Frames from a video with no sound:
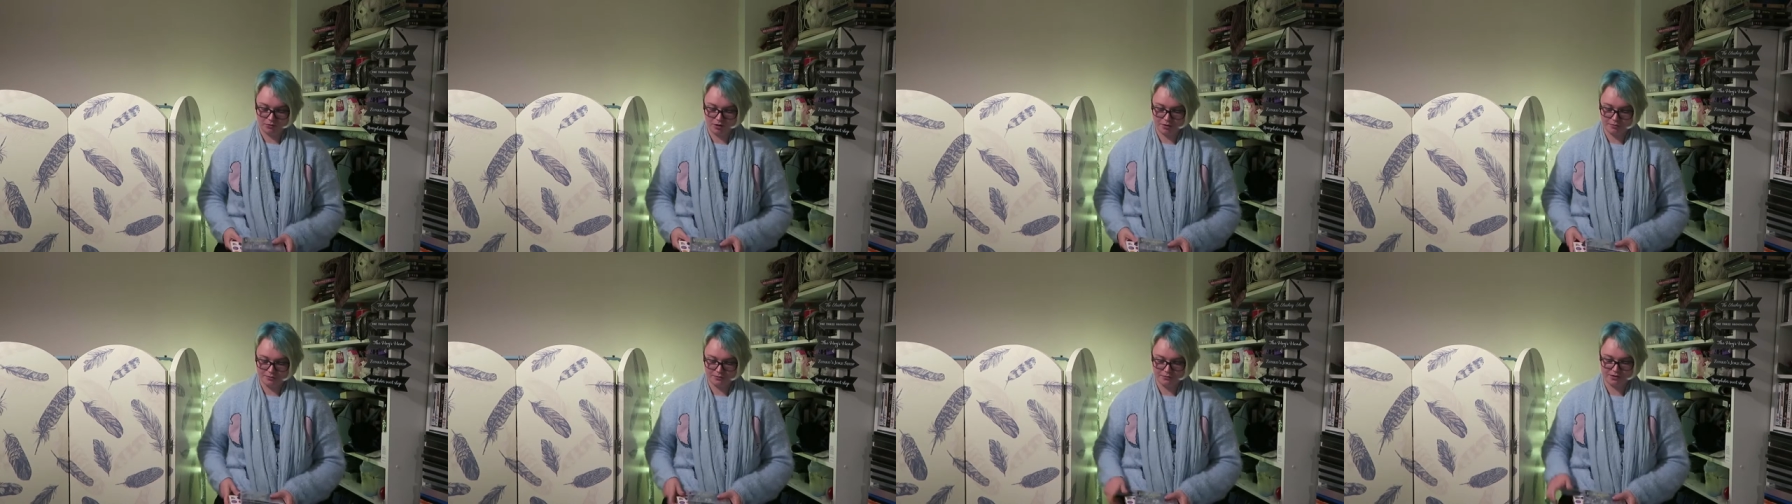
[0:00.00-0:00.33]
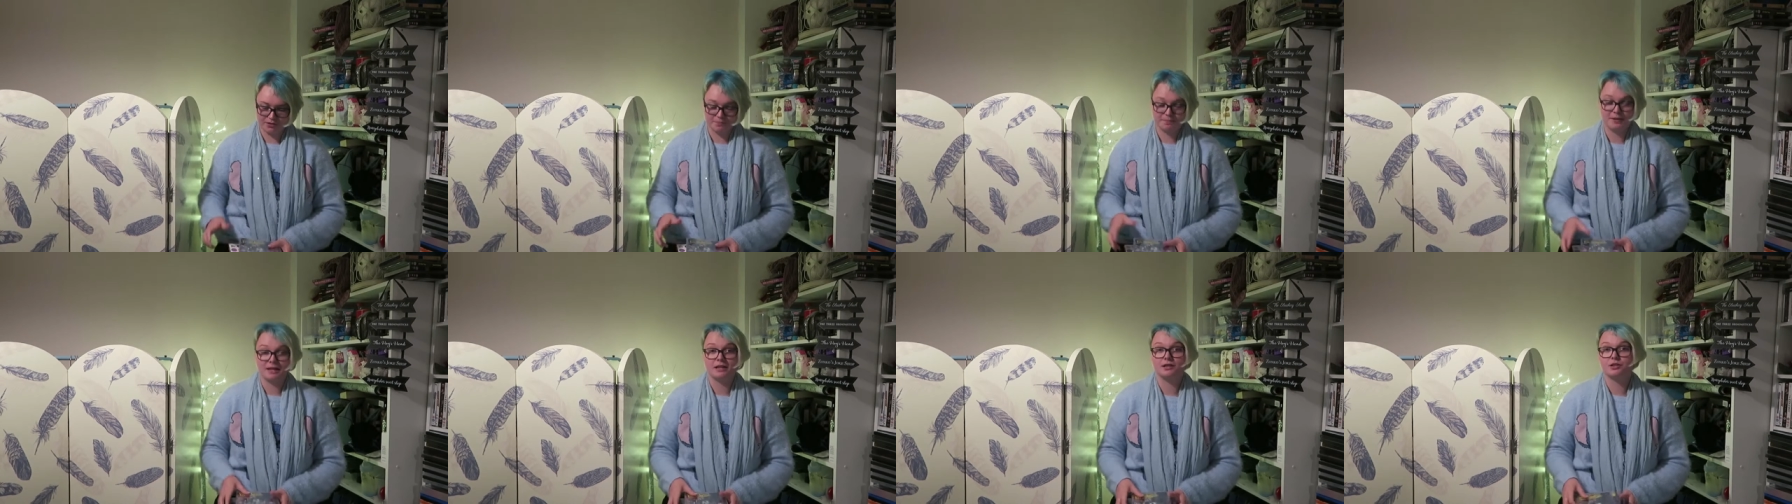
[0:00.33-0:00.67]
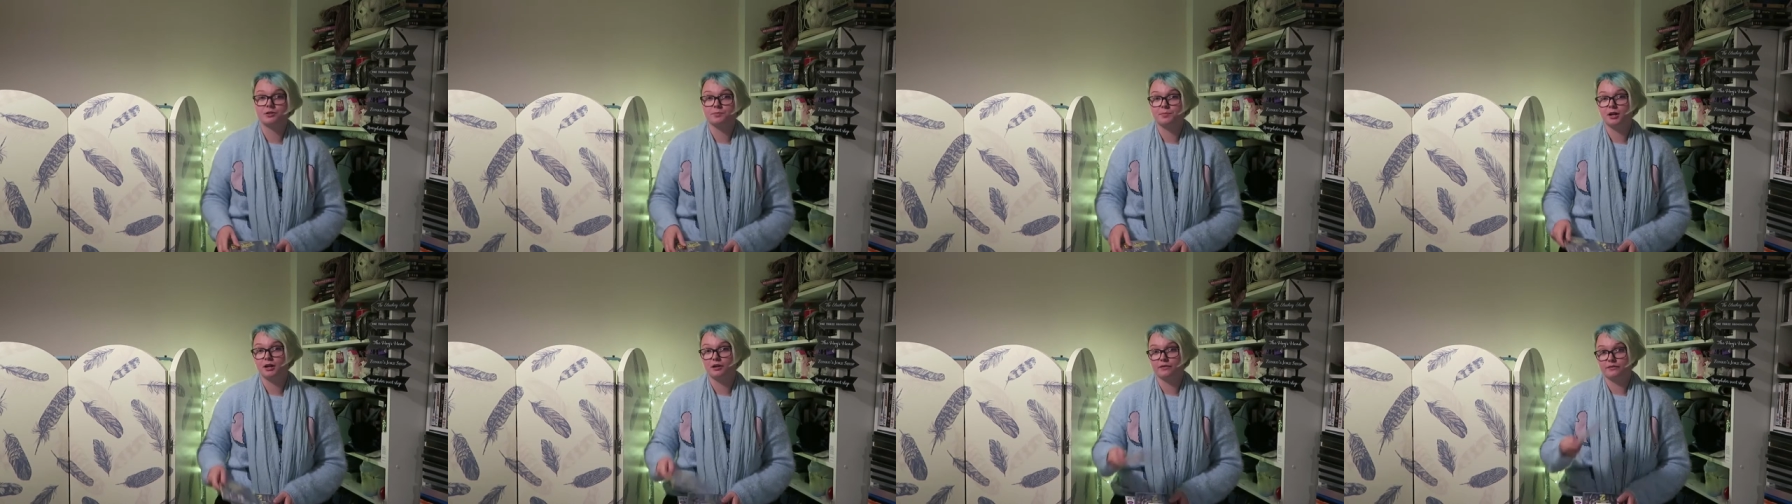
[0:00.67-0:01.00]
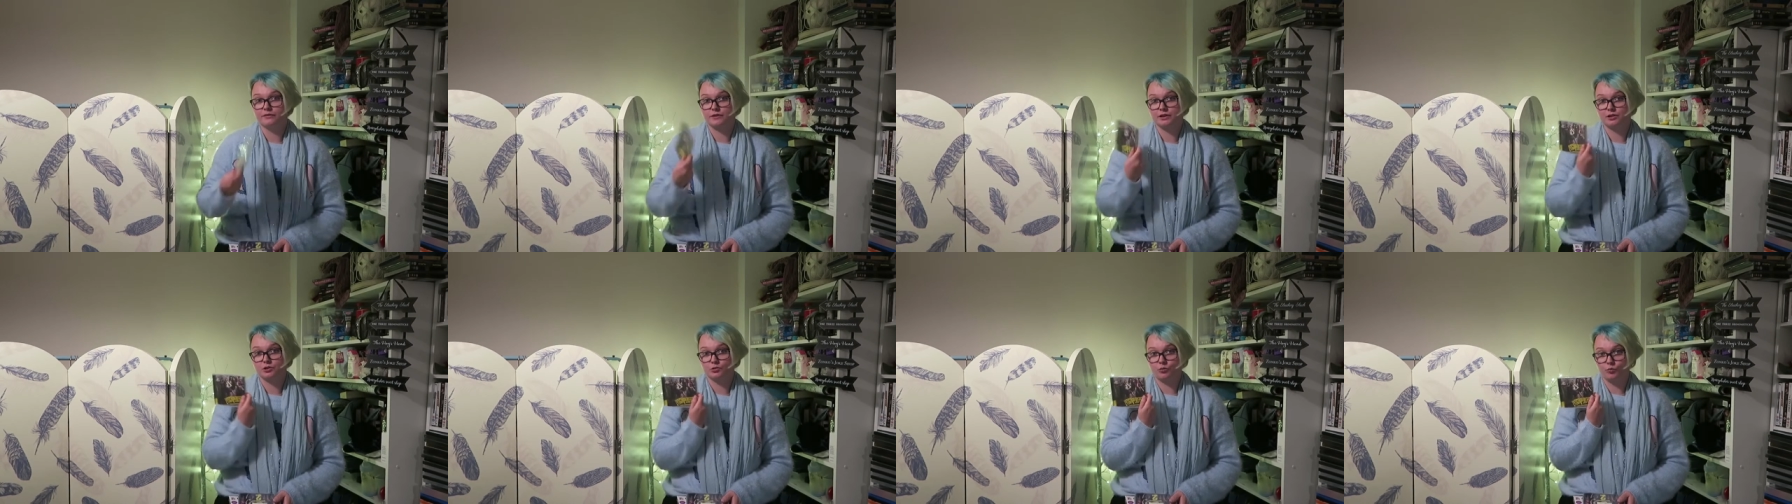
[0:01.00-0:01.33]
One was Pitch
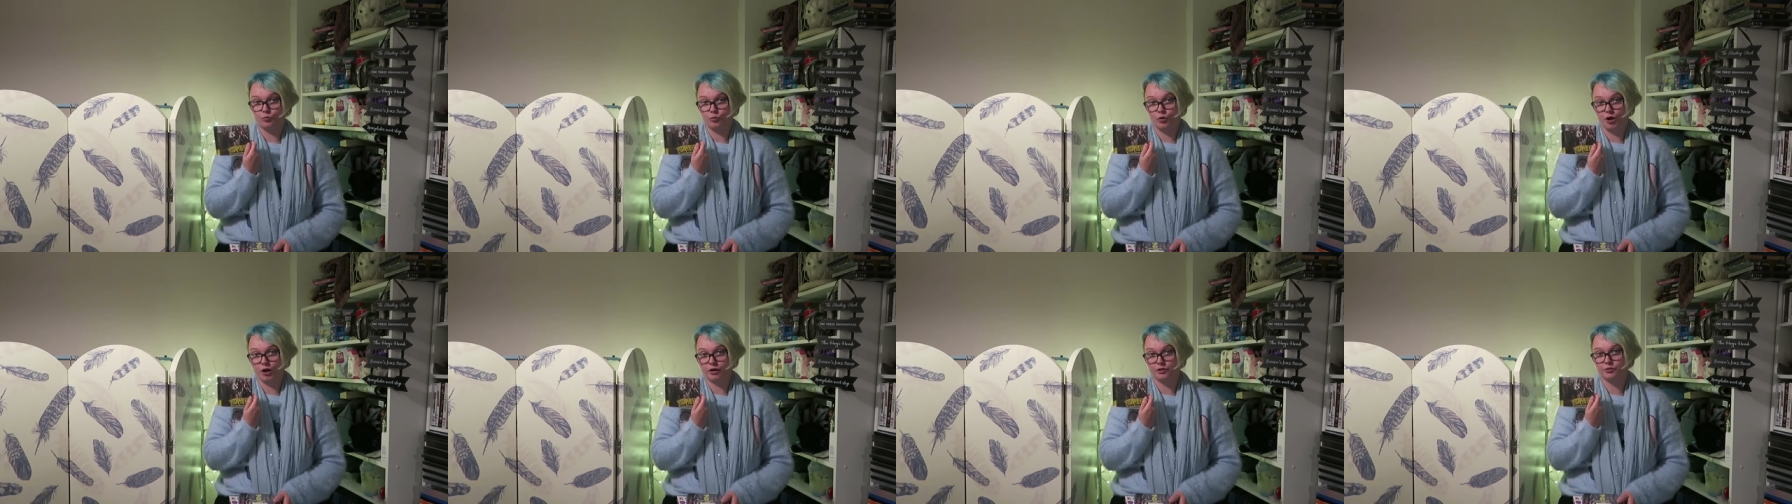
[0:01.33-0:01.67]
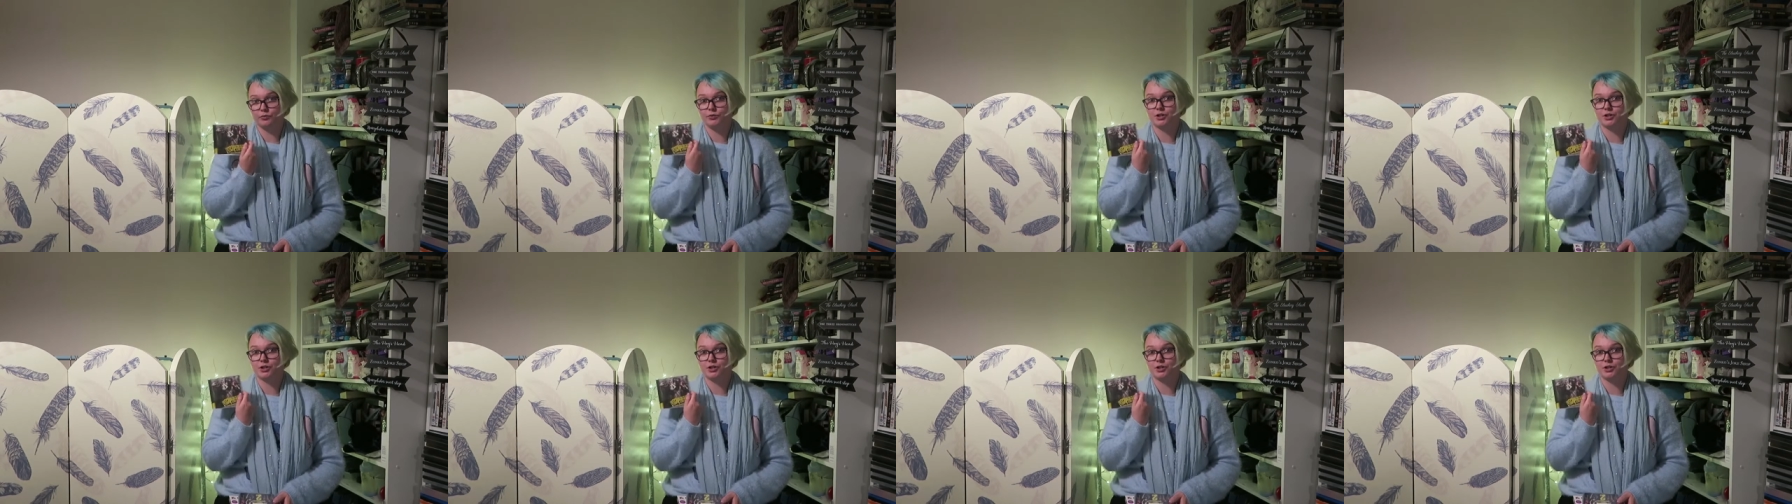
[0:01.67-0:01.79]
Perfect 1,